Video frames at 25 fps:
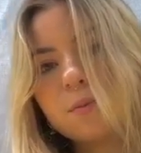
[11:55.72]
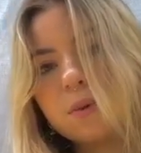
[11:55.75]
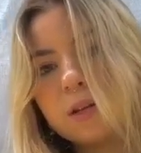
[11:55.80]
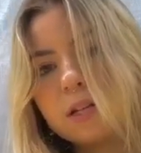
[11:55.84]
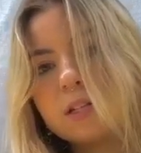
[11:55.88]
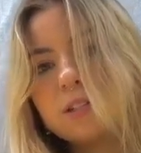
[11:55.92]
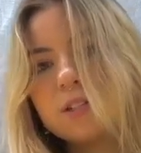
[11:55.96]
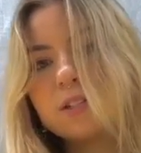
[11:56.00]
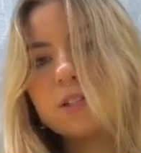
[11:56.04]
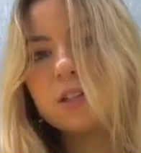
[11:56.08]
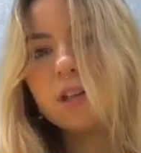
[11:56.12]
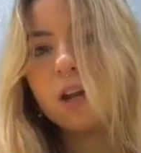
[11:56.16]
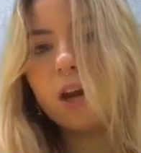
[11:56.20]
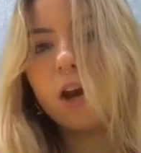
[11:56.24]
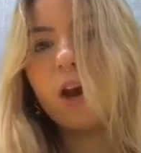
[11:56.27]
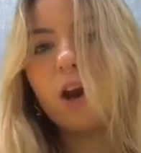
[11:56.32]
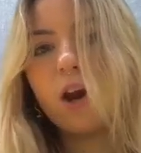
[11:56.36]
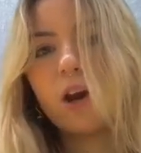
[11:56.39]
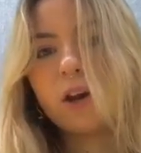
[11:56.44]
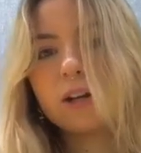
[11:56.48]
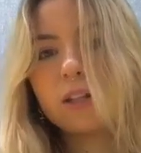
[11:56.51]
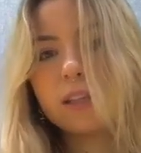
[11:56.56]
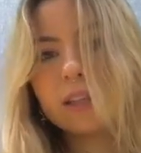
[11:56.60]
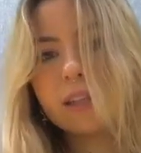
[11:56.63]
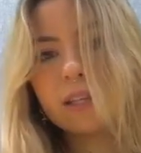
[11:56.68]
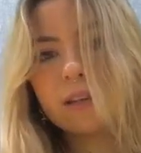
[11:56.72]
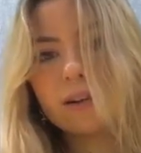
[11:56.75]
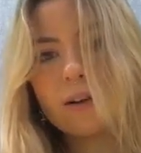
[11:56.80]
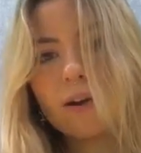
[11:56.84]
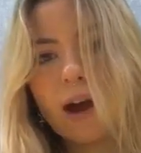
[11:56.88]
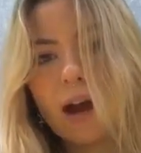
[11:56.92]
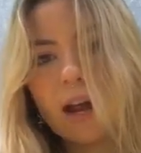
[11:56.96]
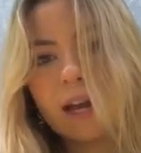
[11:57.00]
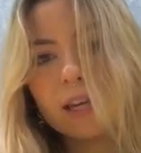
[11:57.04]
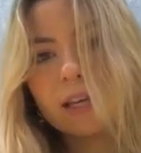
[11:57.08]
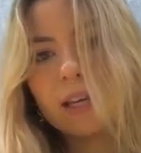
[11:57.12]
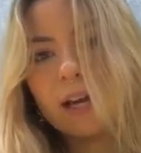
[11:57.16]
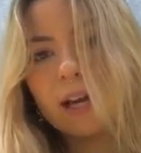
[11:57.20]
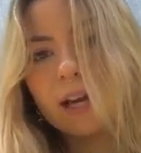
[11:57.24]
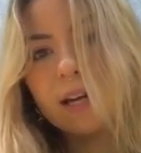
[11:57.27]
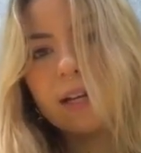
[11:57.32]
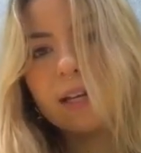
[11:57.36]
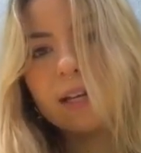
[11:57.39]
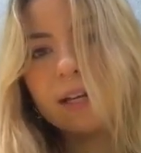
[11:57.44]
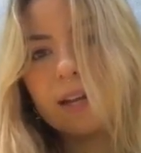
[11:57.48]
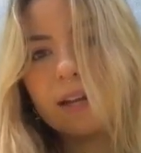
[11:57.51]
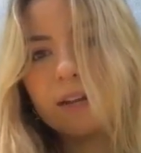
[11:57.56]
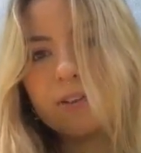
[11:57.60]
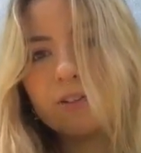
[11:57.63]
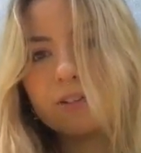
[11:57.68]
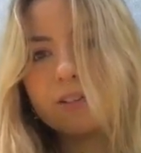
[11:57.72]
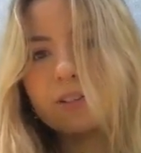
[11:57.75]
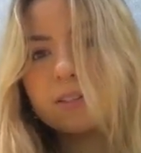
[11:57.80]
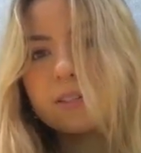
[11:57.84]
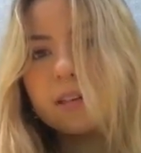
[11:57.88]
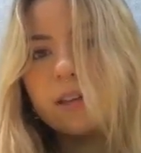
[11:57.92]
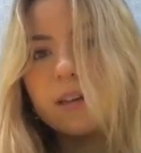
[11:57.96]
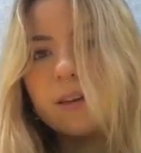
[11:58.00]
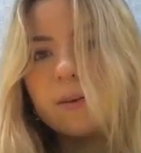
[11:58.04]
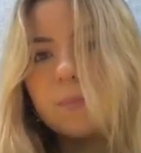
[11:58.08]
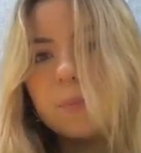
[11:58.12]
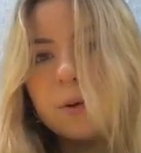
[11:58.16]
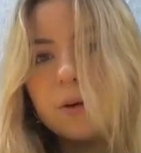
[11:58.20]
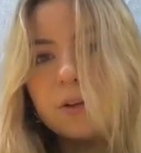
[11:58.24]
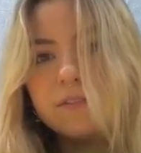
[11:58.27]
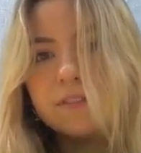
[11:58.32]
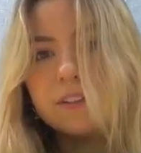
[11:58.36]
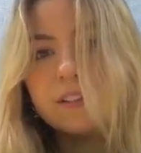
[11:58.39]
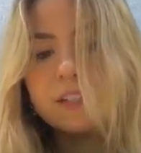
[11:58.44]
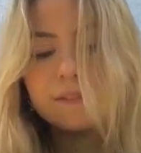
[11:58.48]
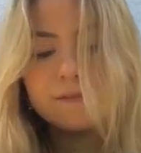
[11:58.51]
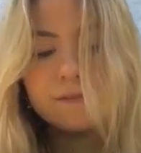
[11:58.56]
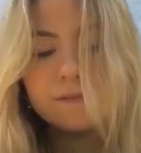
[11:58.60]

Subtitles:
which are a little high cut and just like perfect